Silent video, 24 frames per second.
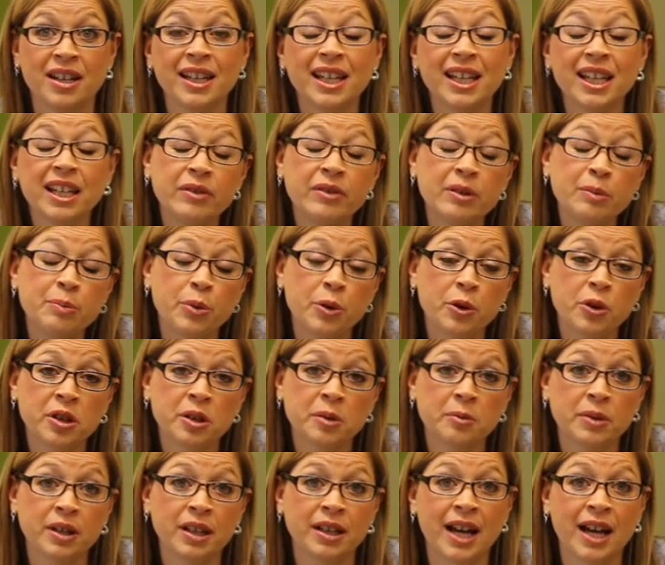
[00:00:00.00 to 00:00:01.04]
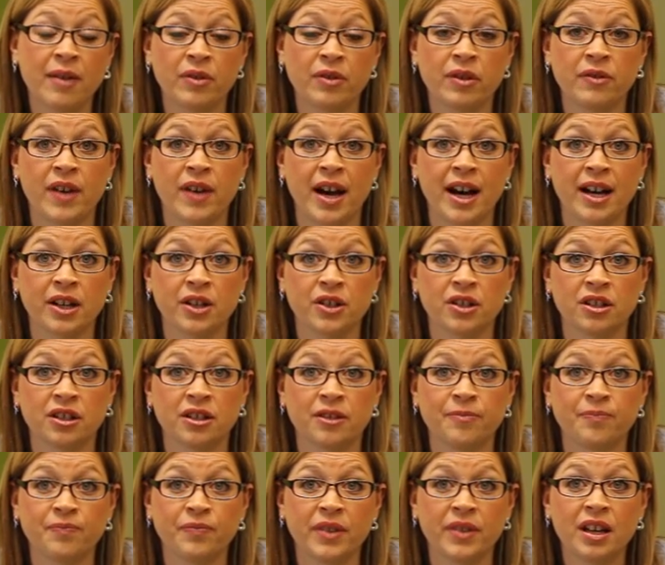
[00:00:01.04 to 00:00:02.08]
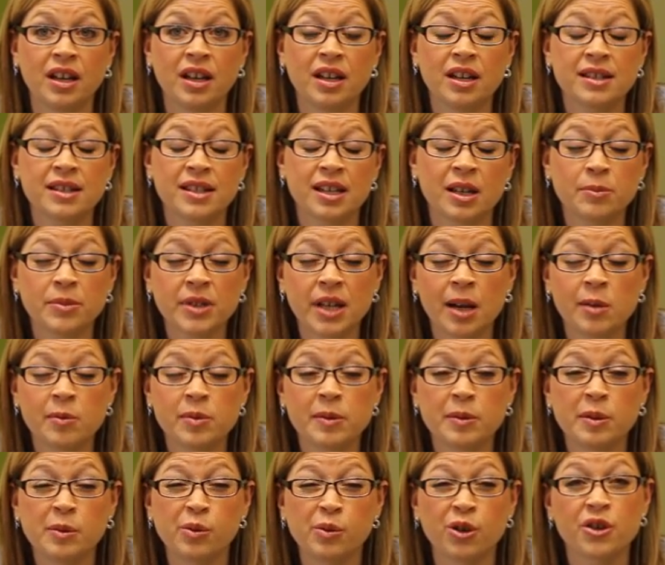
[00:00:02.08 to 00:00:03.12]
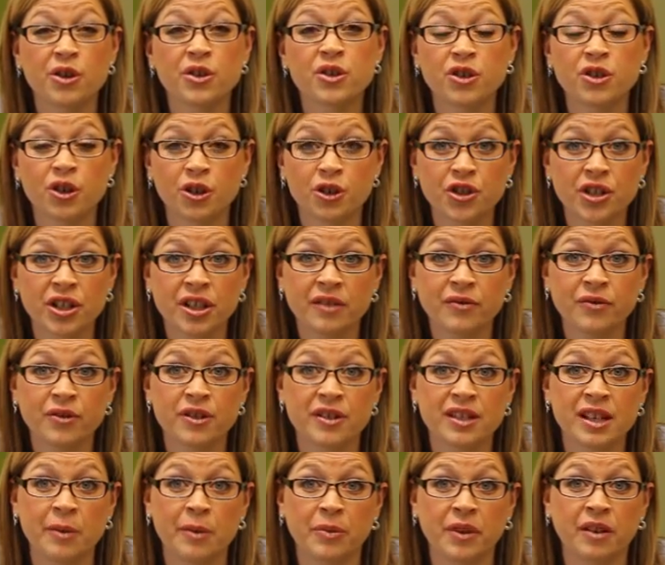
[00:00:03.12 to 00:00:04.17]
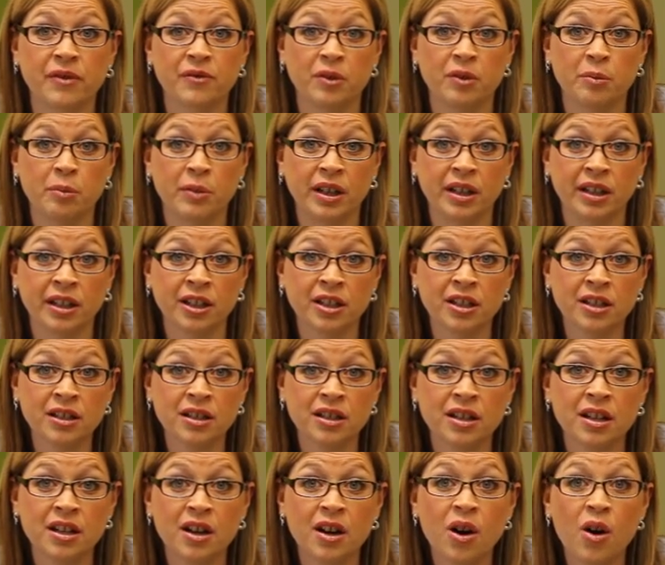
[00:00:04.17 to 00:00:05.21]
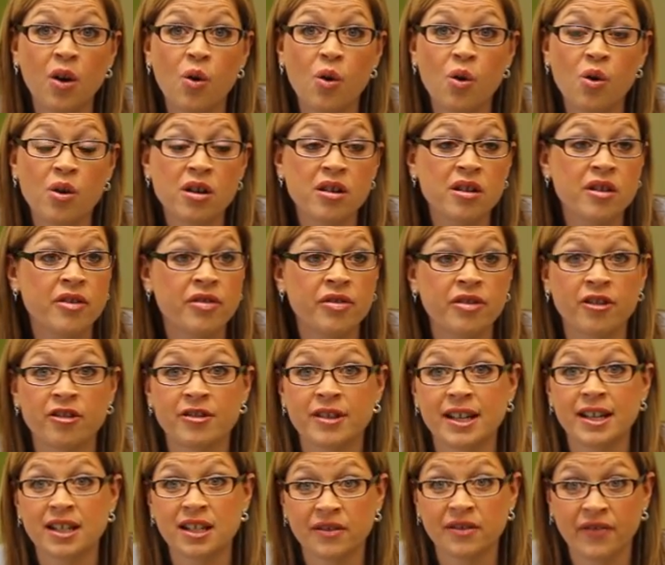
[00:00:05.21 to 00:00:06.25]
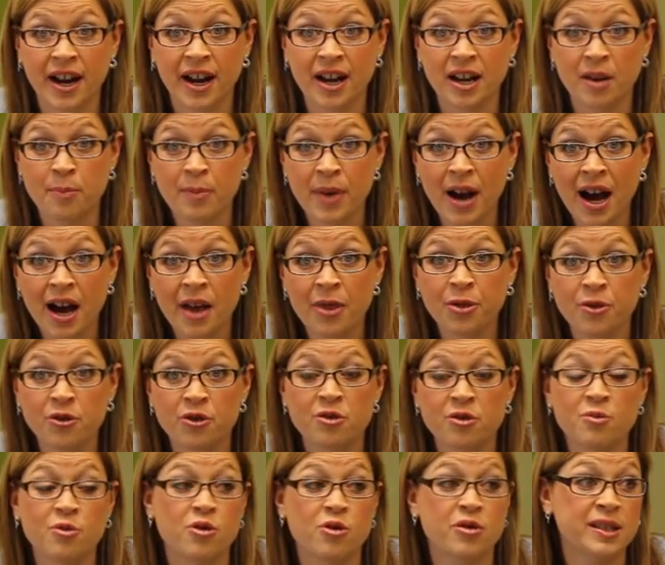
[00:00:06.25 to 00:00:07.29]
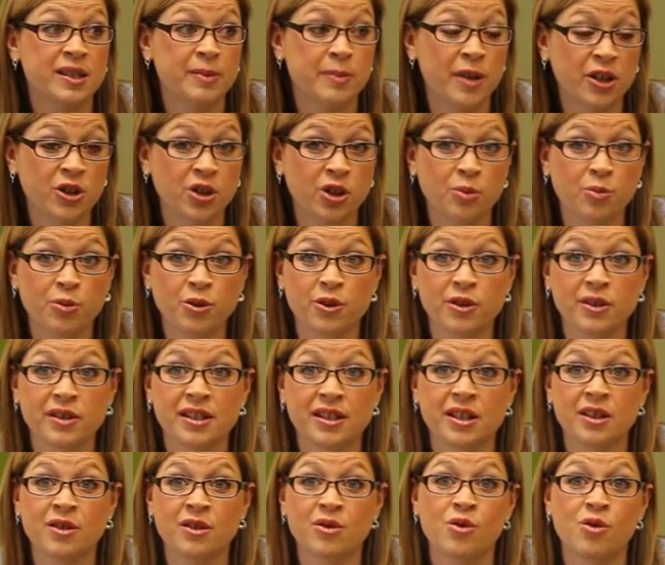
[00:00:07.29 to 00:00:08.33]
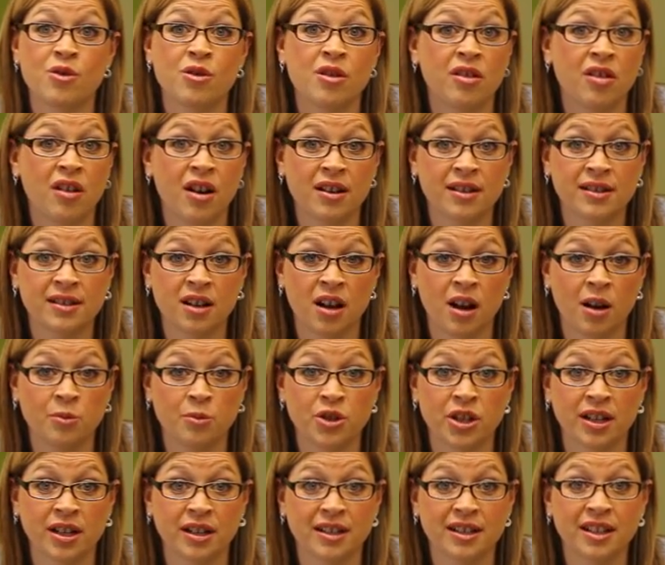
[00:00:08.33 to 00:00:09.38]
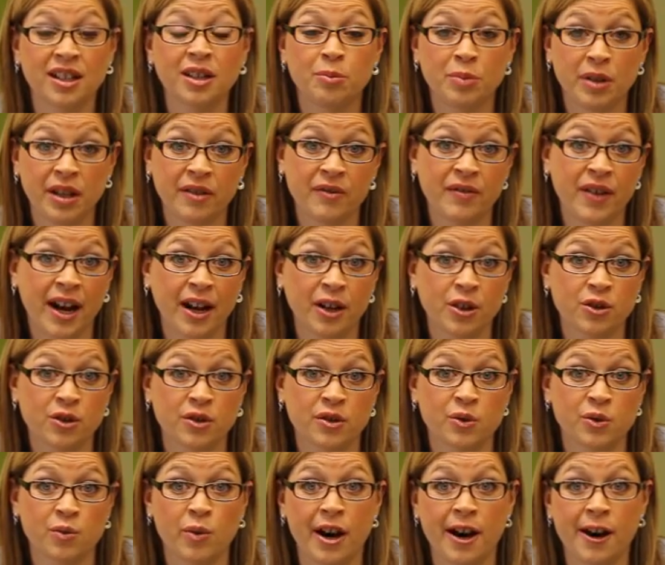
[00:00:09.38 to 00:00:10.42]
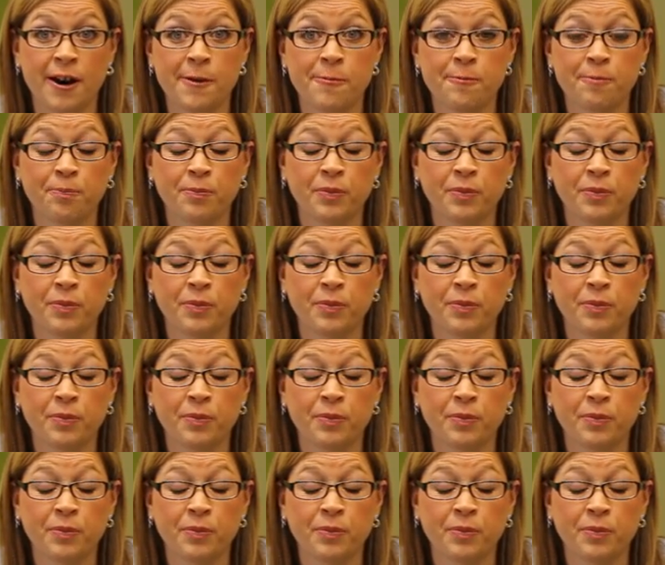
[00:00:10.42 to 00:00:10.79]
Even boredom can have a factor. Sometimes people are searching for something familiar, or their need to find a bathroom or a special person or a lost object could be a factor as well.